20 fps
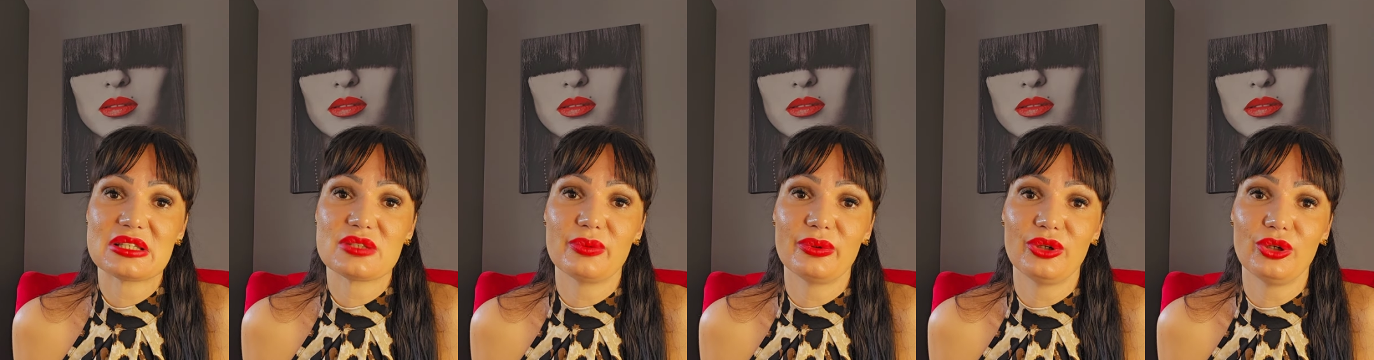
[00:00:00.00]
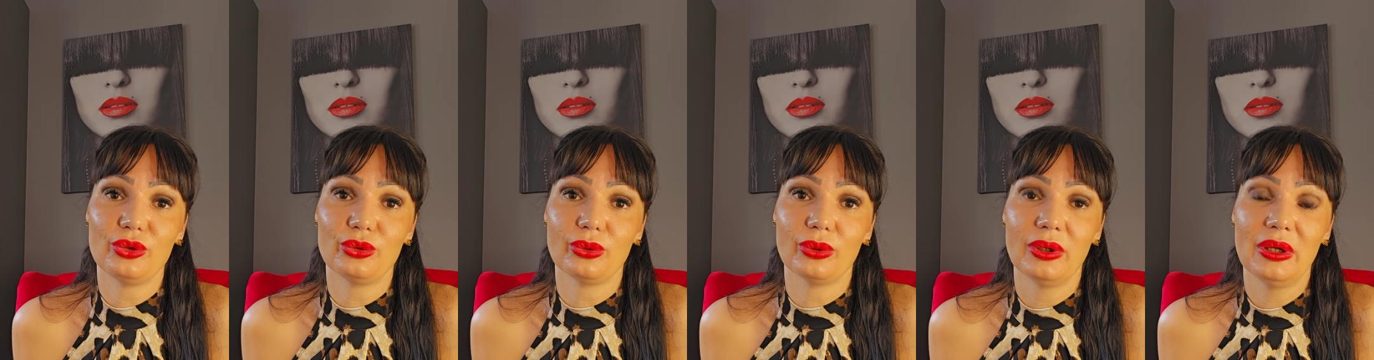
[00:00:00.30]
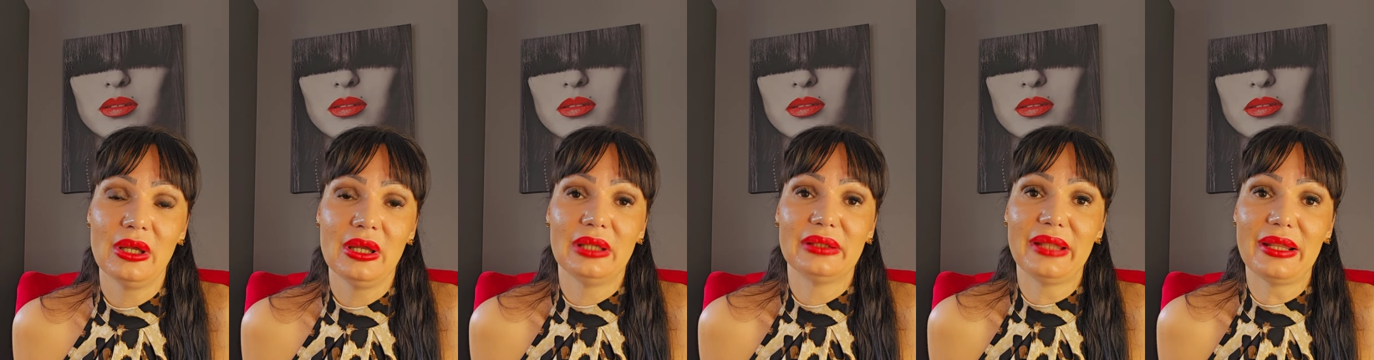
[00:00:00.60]
Speaker 1: with you.
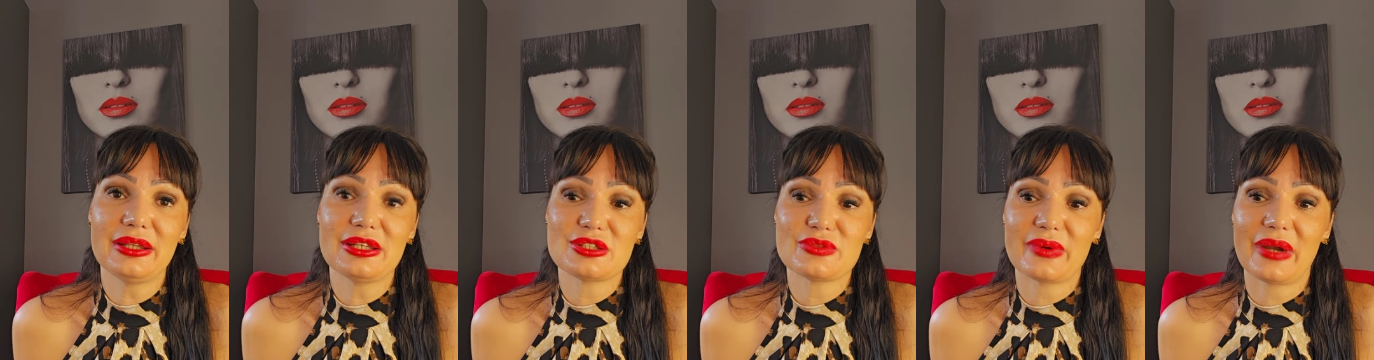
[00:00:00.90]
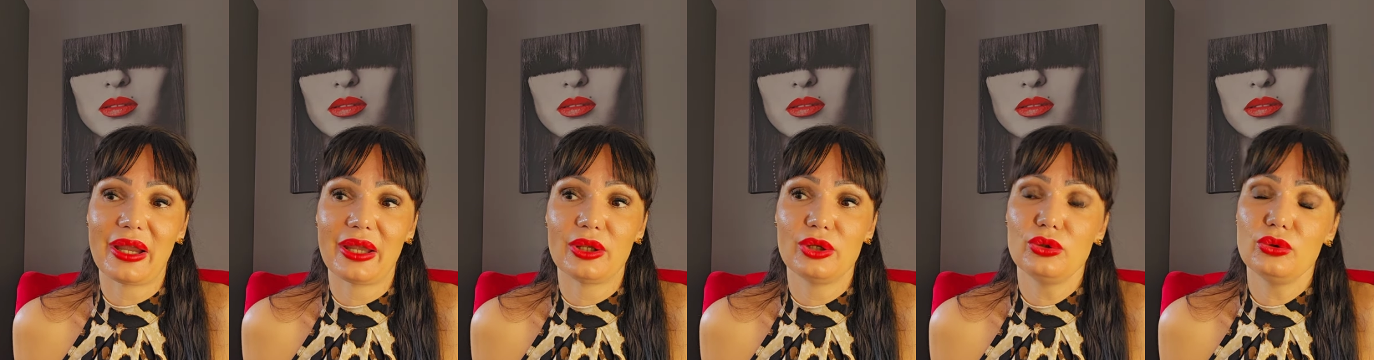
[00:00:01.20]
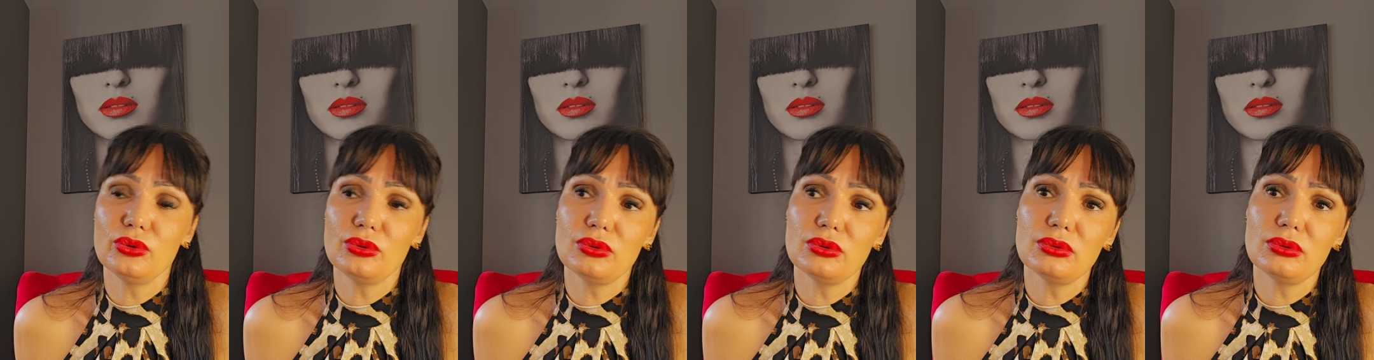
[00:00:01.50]
That is why
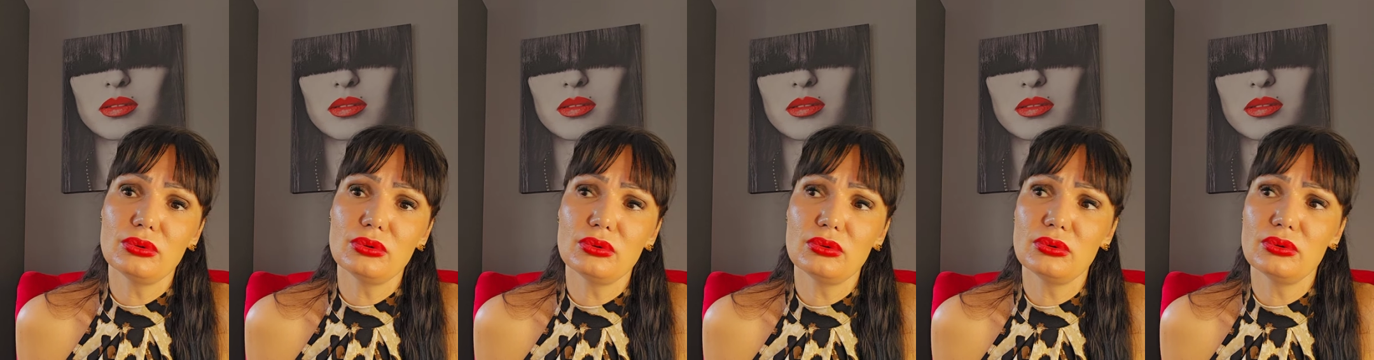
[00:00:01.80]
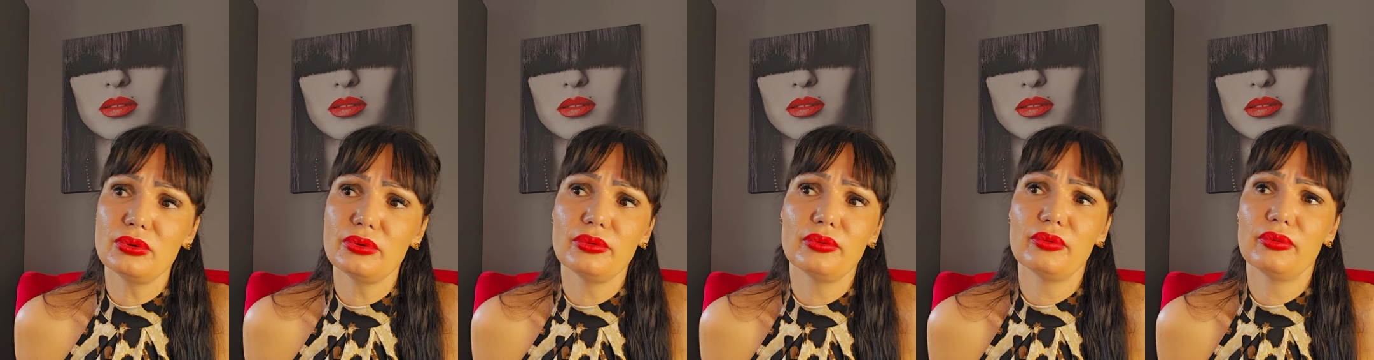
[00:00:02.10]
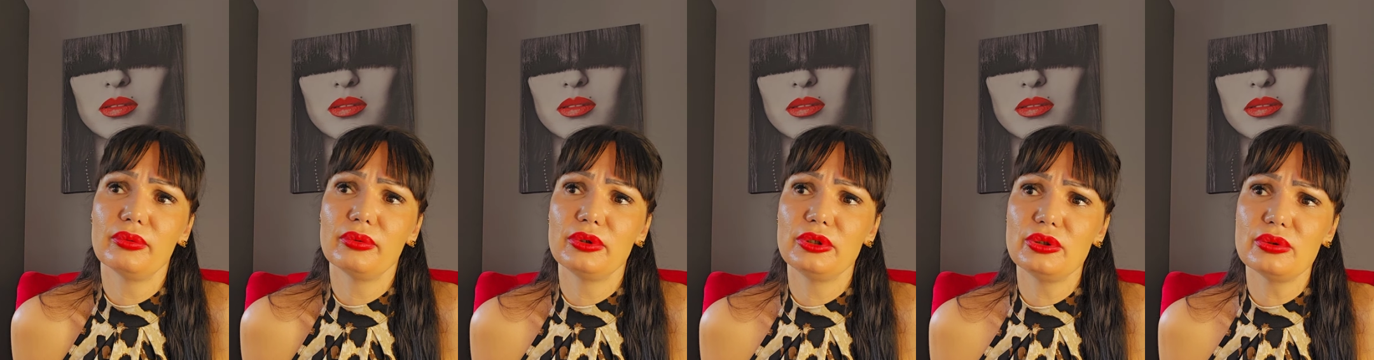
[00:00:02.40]

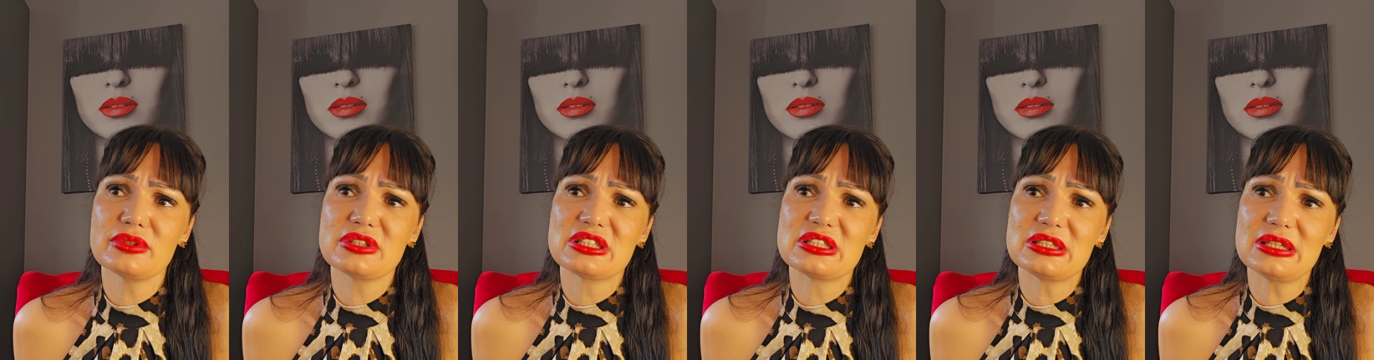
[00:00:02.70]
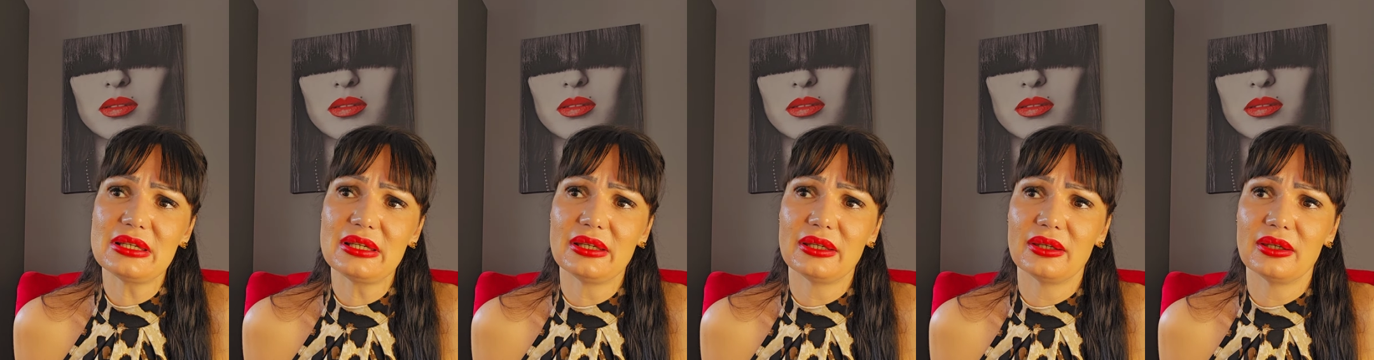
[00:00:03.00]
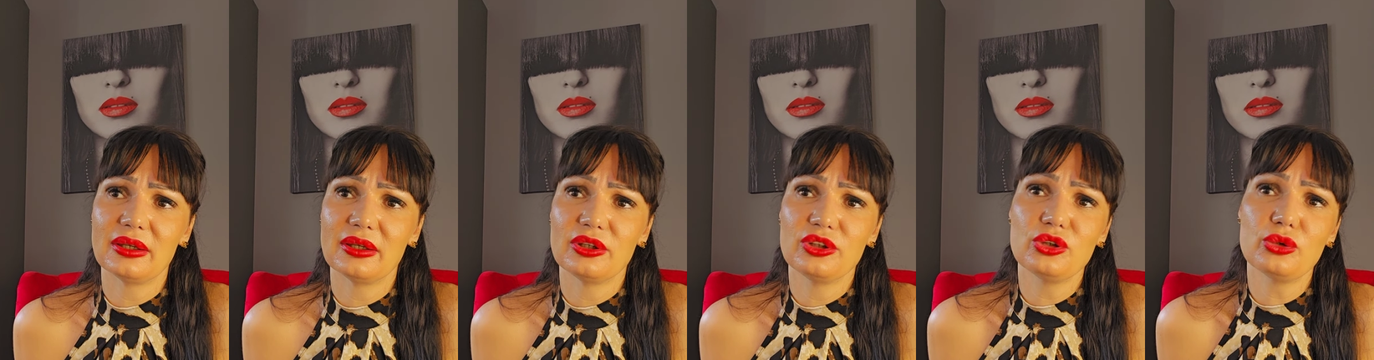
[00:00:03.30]
you see,
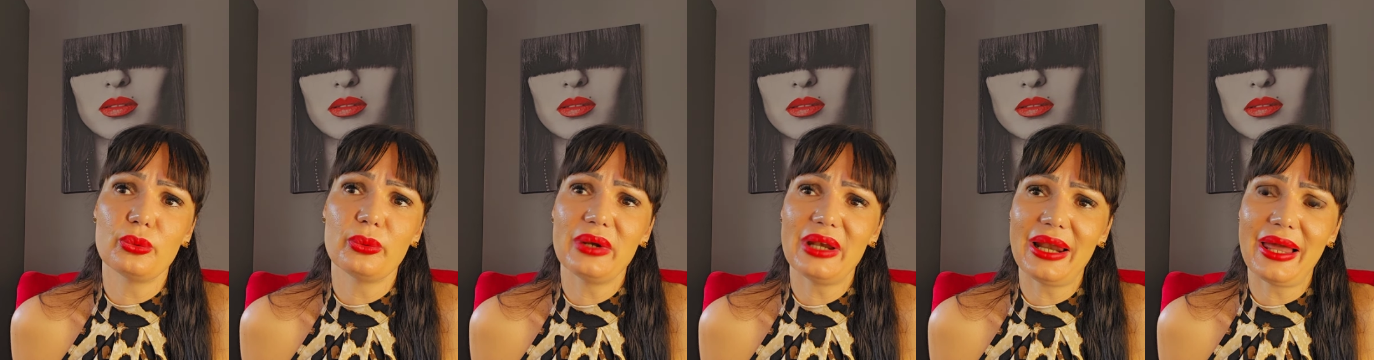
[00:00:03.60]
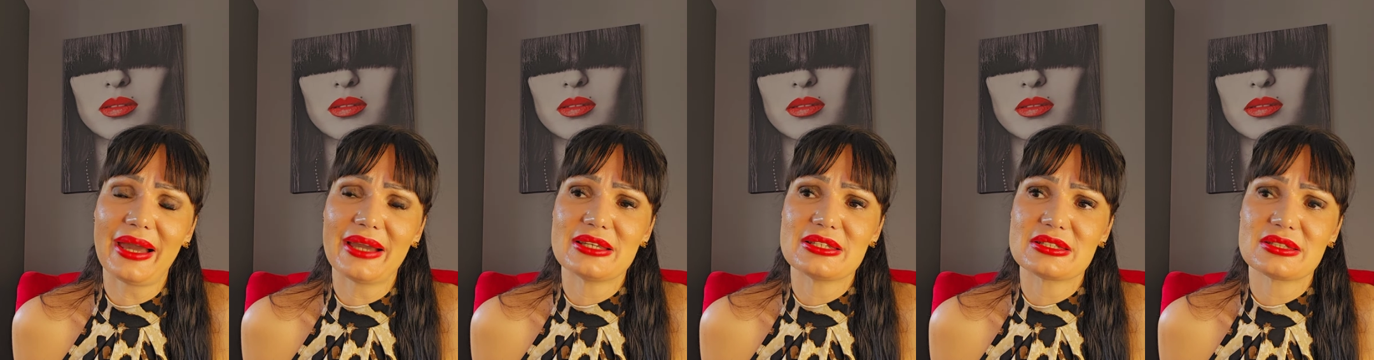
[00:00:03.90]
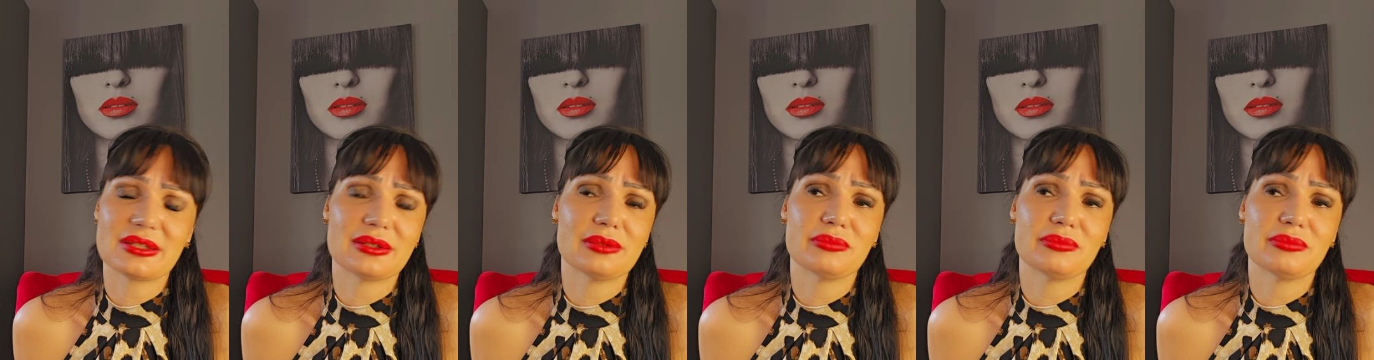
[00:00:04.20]
you realized,